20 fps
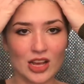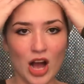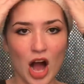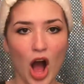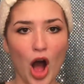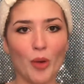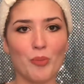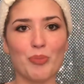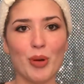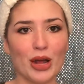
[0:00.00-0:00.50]

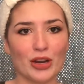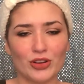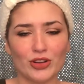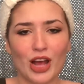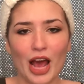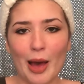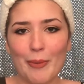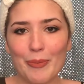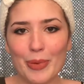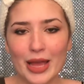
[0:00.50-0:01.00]
all bundled
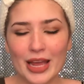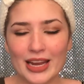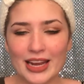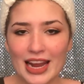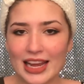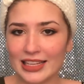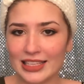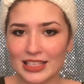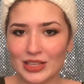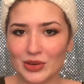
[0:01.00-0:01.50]
up
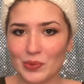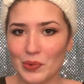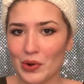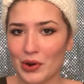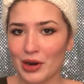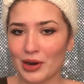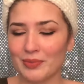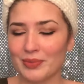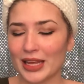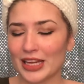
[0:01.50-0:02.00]
nice and
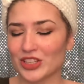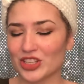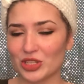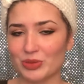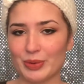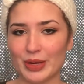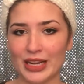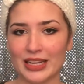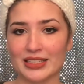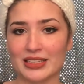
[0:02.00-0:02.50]
warm. That's
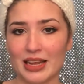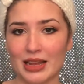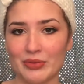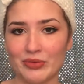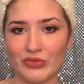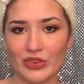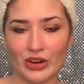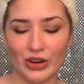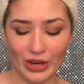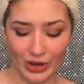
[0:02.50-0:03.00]
just because
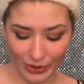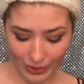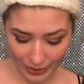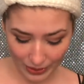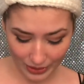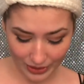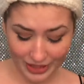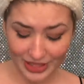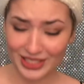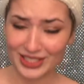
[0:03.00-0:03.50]
I'm very
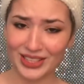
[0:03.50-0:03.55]
cold.